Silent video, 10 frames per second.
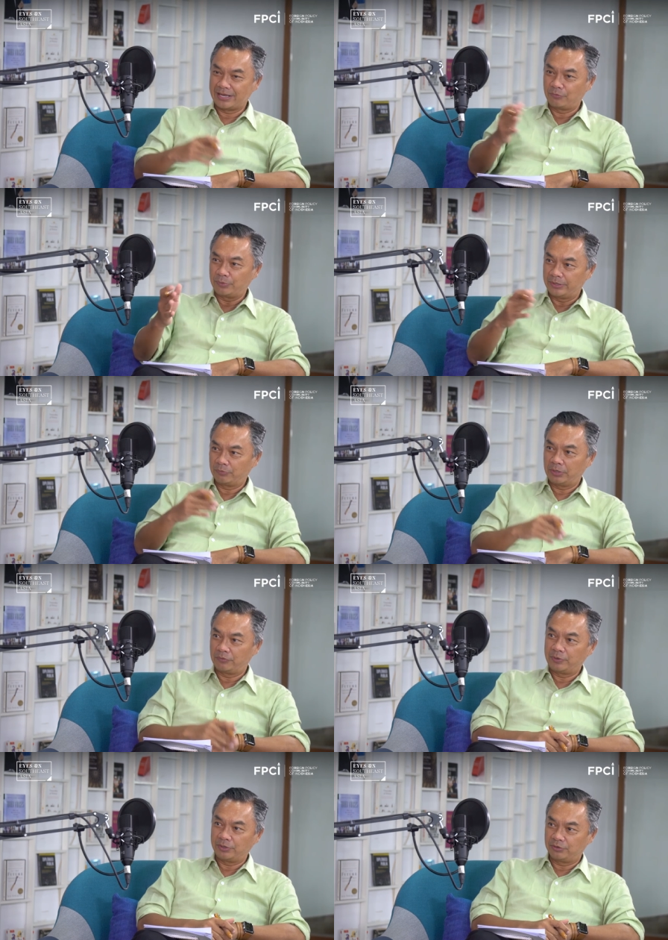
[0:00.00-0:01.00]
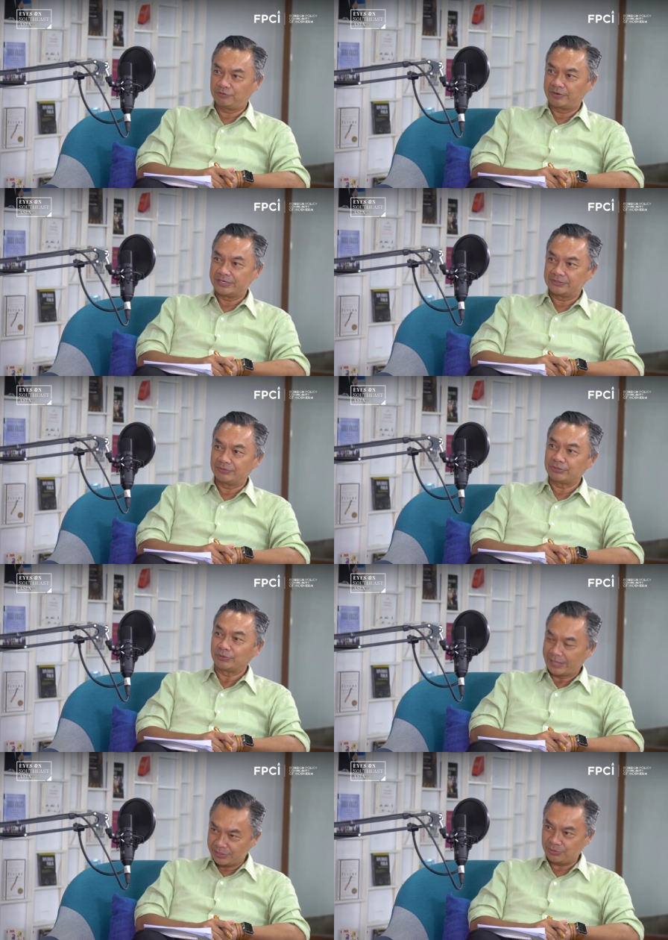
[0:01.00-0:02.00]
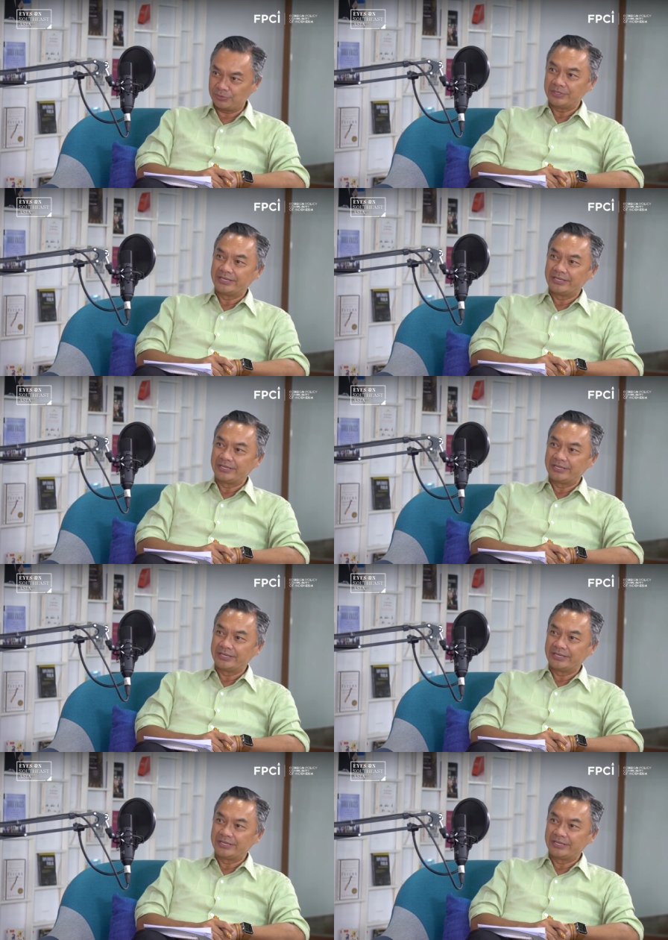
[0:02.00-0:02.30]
now we are really good friends. So thank you